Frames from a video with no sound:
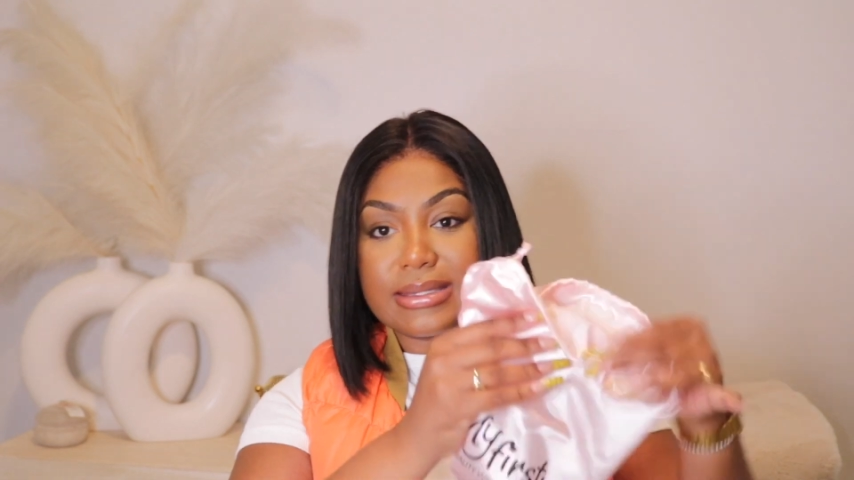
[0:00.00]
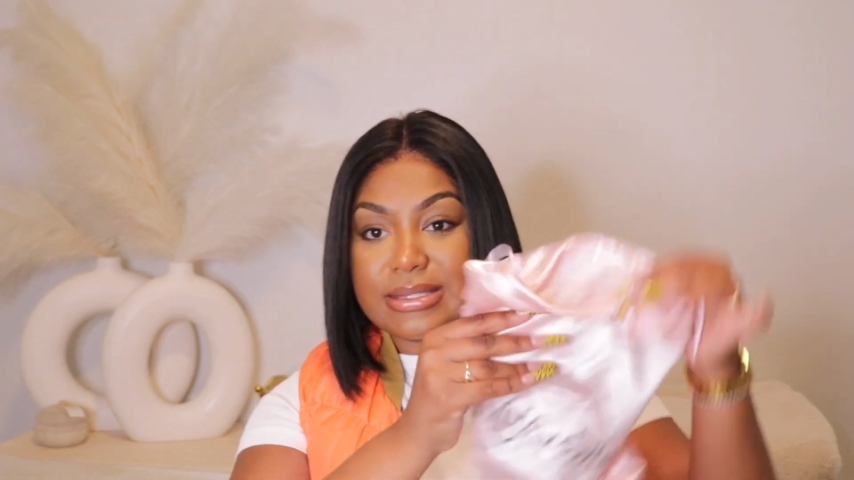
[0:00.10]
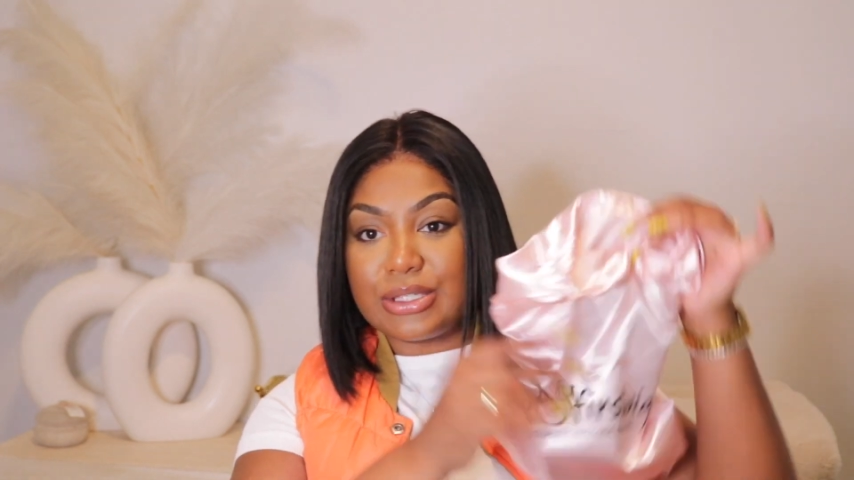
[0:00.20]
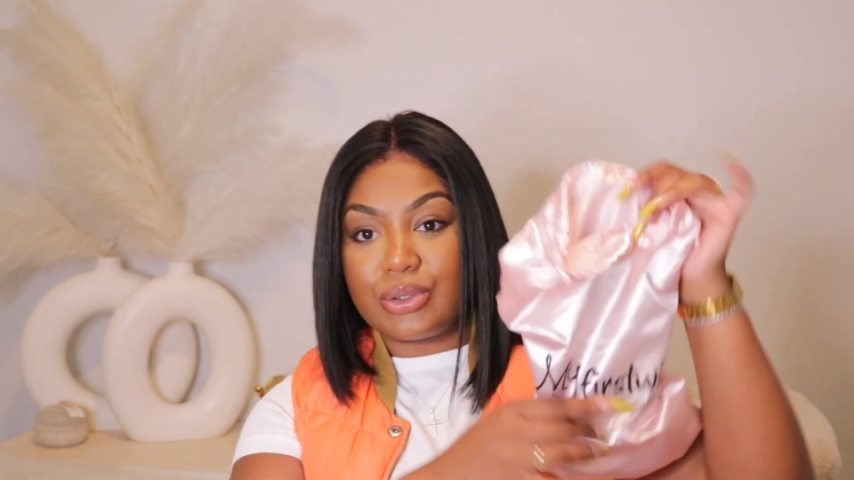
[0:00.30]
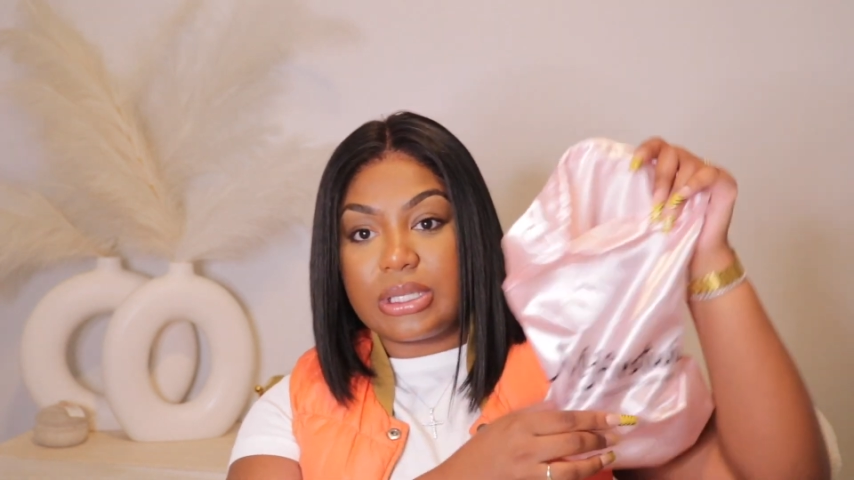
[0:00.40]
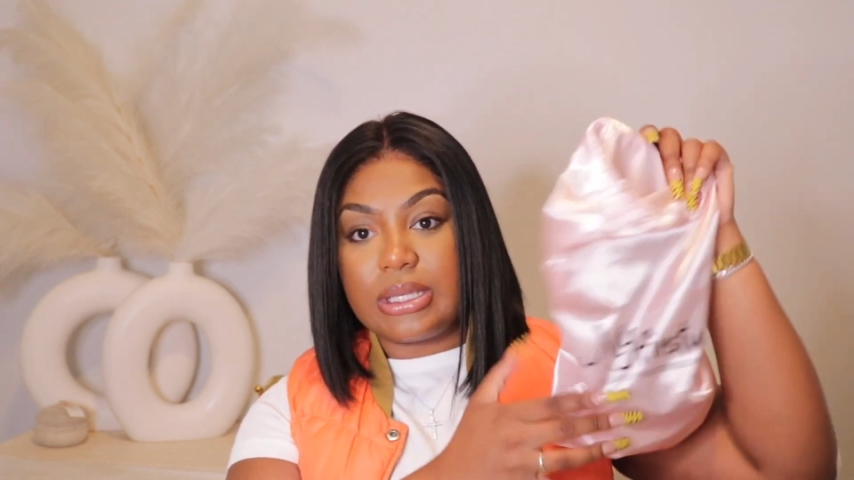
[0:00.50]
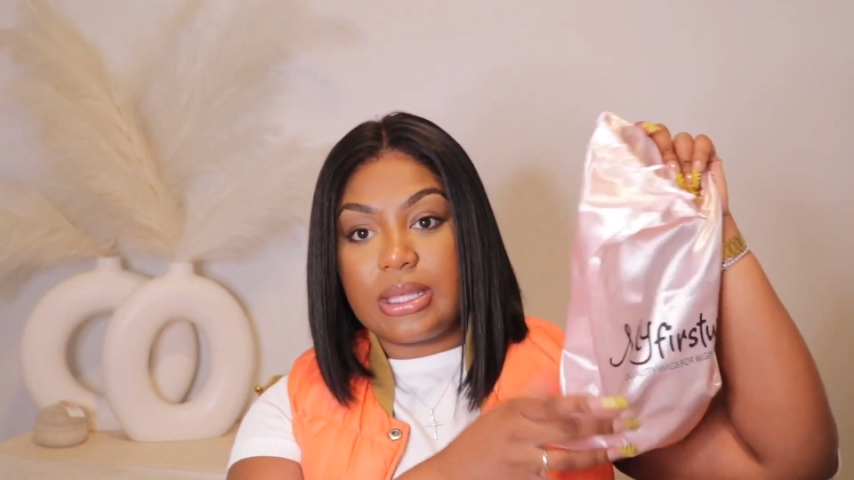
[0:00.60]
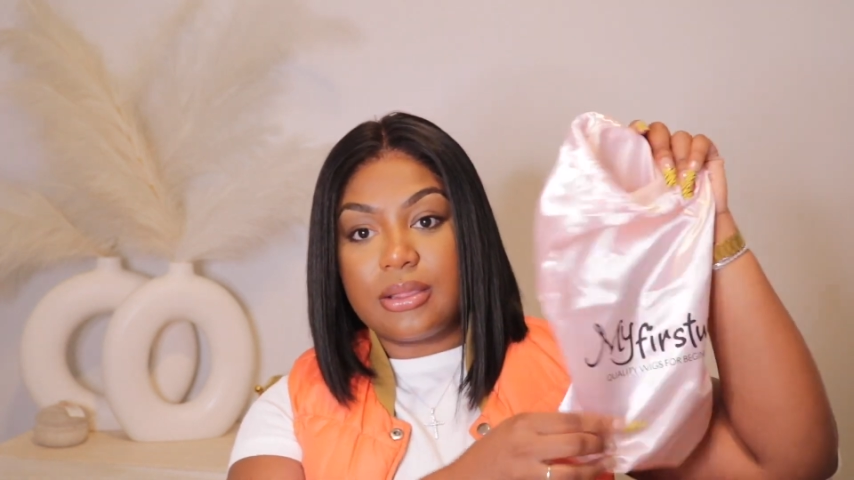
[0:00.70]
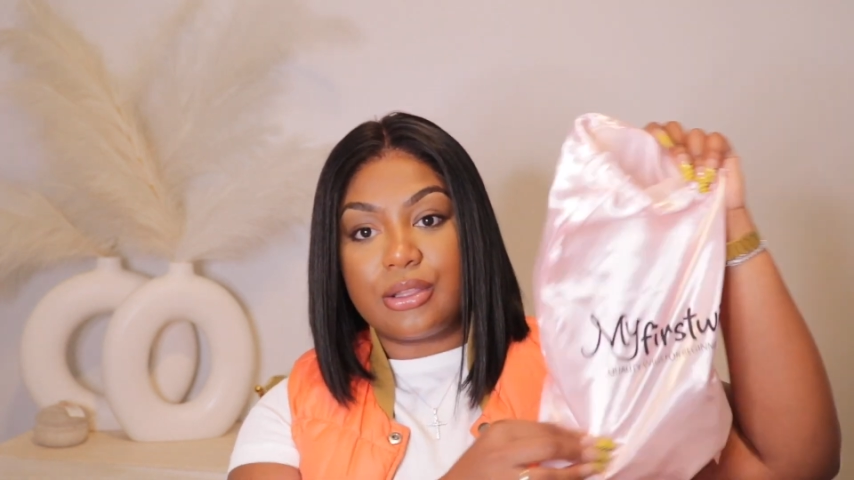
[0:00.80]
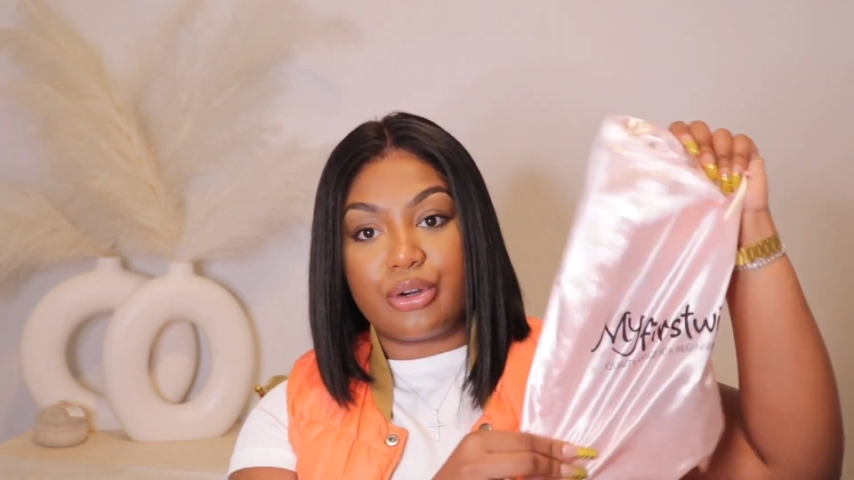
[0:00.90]

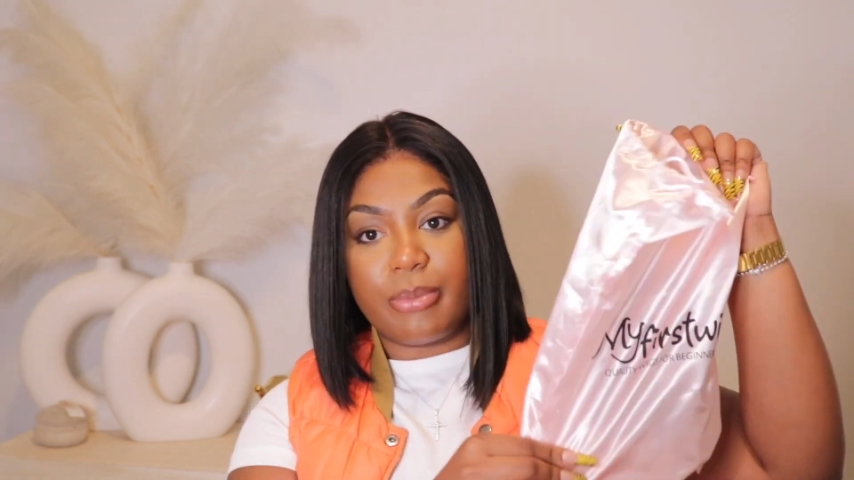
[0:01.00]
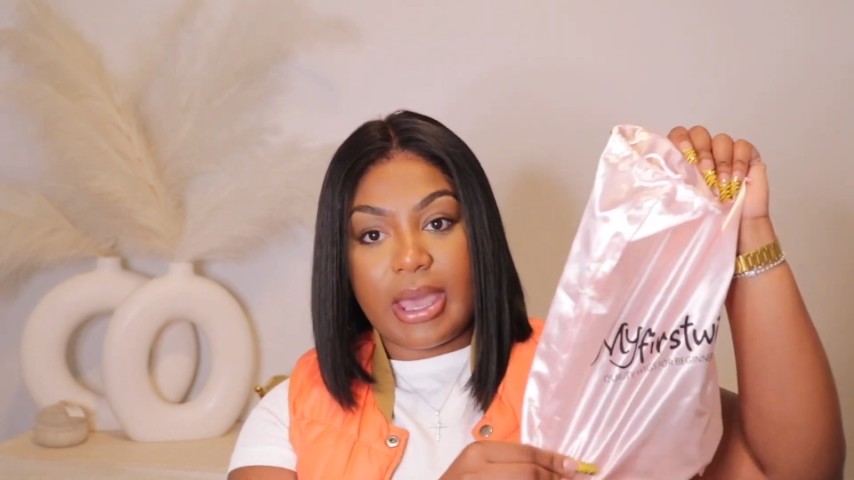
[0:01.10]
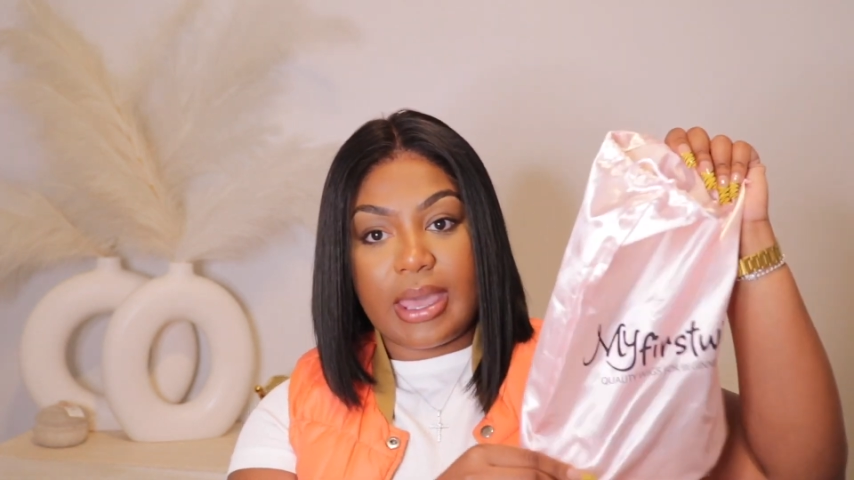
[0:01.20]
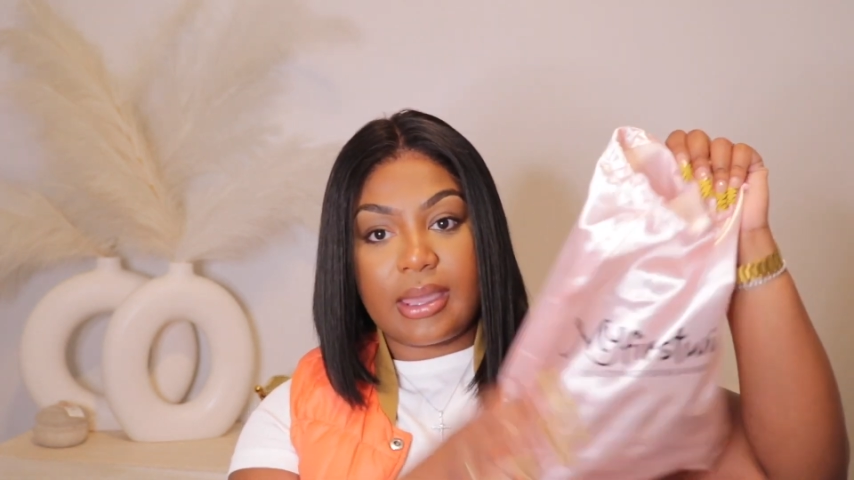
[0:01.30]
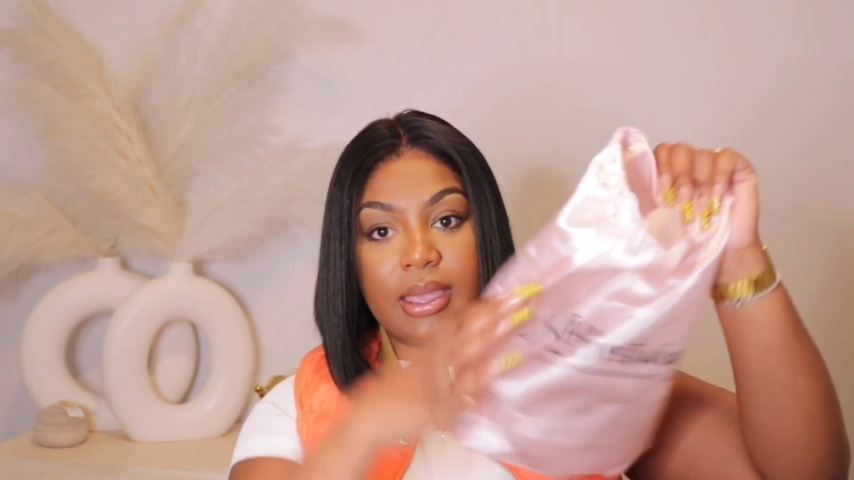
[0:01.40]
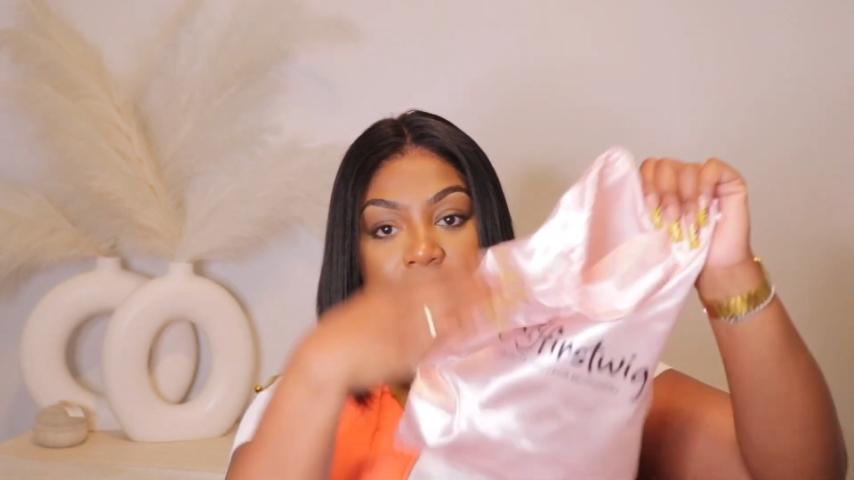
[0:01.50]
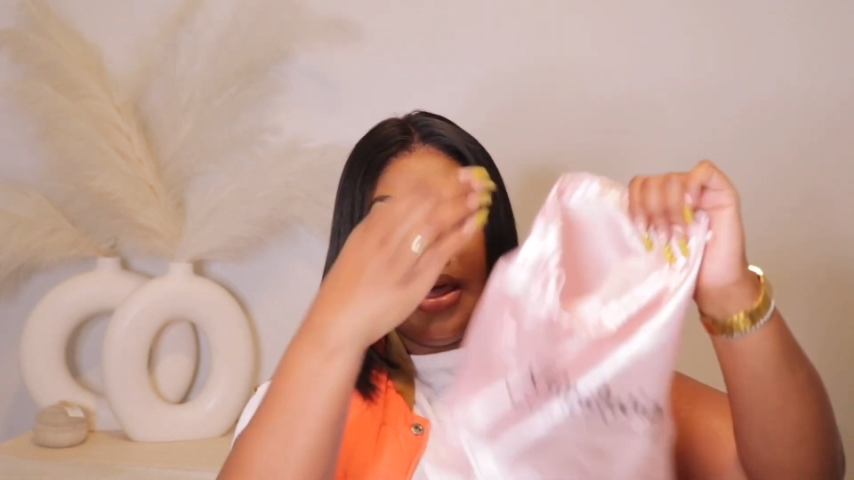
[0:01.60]
silky little bag.